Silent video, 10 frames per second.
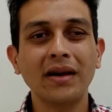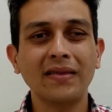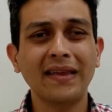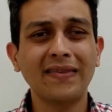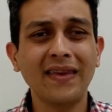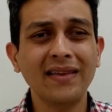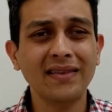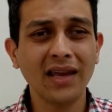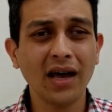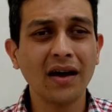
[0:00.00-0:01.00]
They think
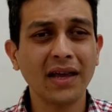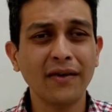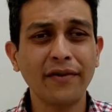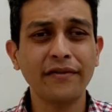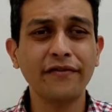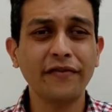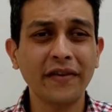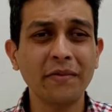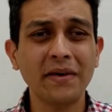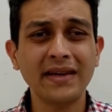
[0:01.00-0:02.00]
they are giving
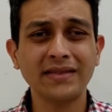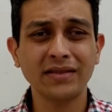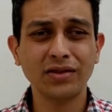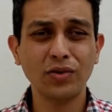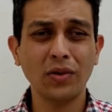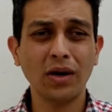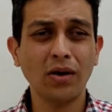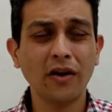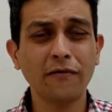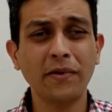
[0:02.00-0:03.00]
freebies to a
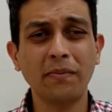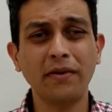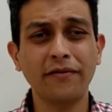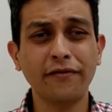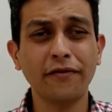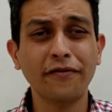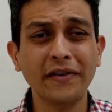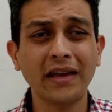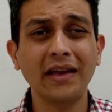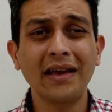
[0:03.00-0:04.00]
lot of people for
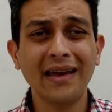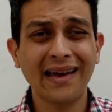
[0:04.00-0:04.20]
free,